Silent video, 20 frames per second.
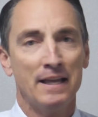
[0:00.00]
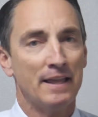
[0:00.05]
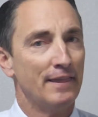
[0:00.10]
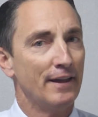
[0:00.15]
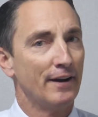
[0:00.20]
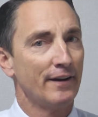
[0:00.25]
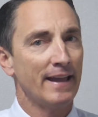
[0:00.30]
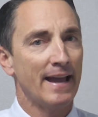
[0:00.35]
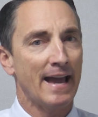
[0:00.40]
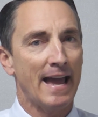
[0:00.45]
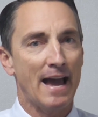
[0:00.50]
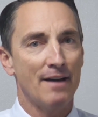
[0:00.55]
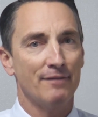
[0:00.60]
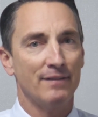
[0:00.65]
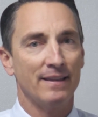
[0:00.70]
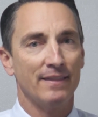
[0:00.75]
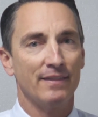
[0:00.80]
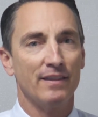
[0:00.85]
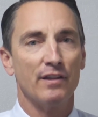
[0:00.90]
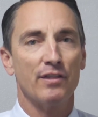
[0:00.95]
There you have
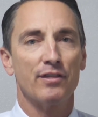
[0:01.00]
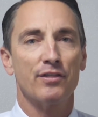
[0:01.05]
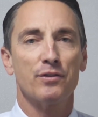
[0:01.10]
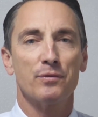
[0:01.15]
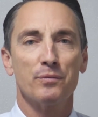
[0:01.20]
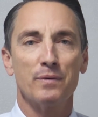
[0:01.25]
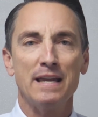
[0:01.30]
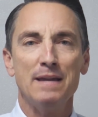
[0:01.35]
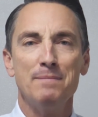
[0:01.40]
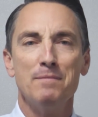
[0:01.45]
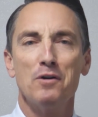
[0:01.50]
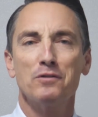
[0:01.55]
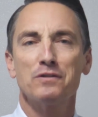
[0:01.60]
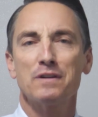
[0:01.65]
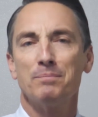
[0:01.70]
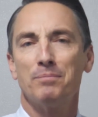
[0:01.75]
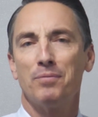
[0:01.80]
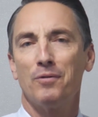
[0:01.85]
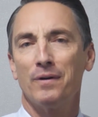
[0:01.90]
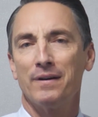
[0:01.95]
it, the 3 most
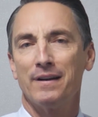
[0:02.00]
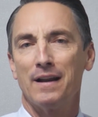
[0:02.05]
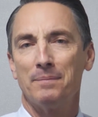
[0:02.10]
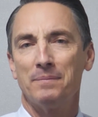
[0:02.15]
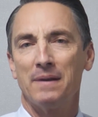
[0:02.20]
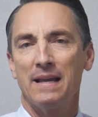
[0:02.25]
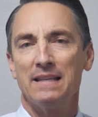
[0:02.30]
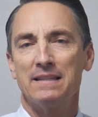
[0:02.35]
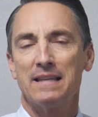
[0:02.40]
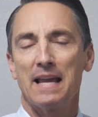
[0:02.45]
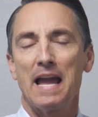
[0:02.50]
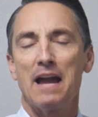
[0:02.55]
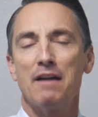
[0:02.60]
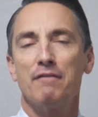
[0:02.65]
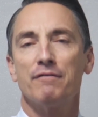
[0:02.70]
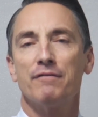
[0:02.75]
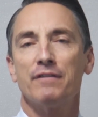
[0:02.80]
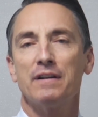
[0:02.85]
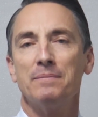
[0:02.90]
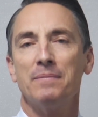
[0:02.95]
important updates
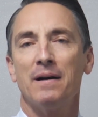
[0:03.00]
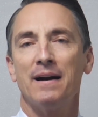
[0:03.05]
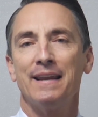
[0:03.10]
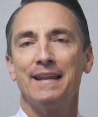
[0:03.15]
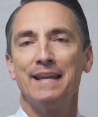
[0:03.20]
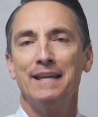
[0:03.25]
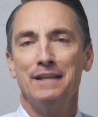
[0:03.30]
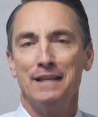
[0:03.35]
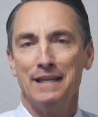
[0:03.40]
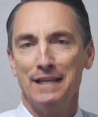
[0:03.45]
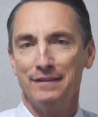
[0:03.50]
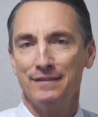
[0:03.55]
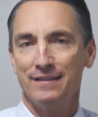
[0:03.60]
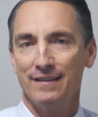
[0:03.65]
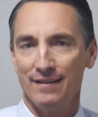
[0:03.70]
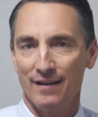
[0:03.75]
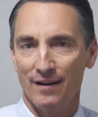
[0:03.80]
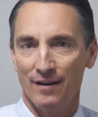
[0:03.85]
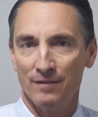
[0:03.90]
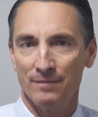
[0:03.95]
everybody needs to
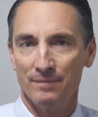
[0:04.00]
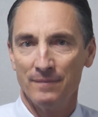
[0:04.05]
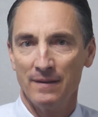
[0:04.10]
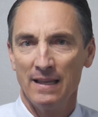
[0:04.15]
know.